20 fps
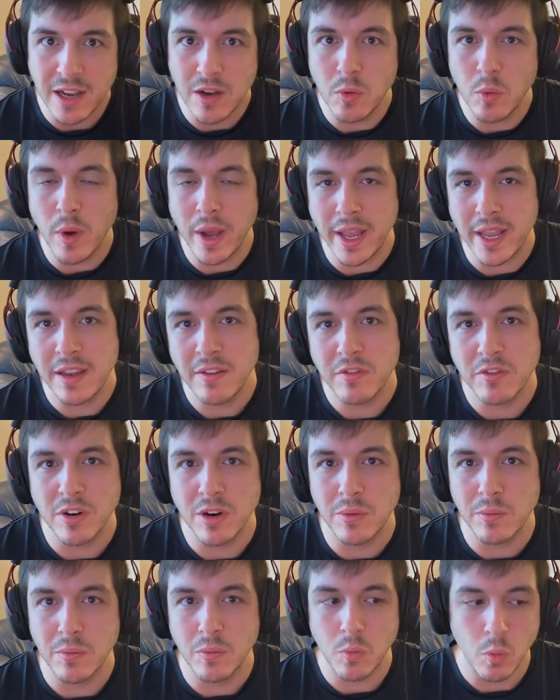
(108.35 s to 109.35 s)
away
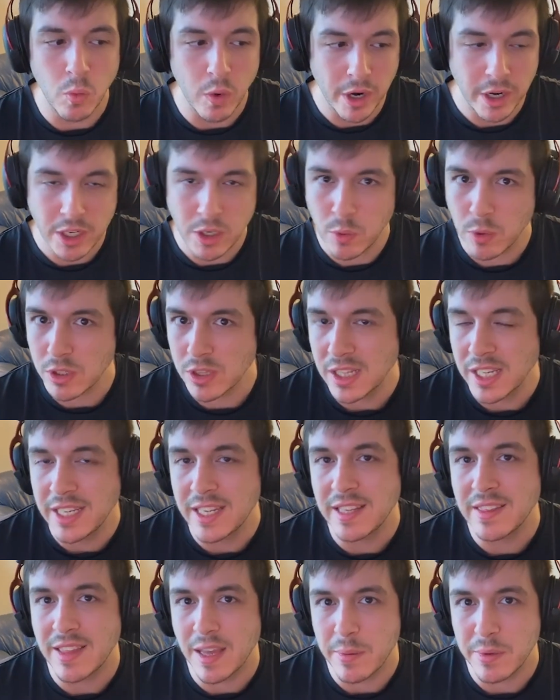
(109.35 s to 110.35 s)
from where you were
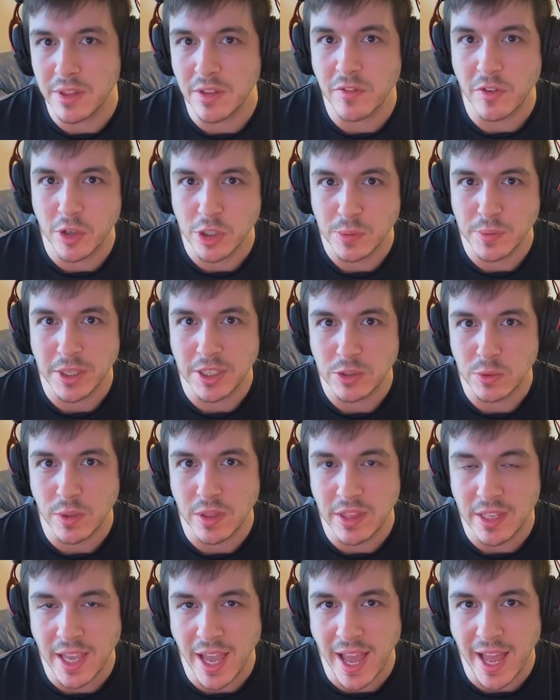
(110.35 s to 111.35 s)
leading them in the first place with
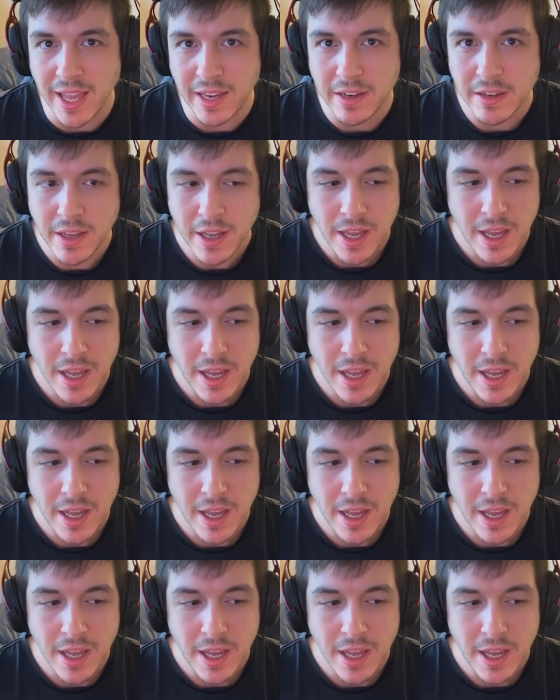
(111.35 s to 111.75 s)
the ad.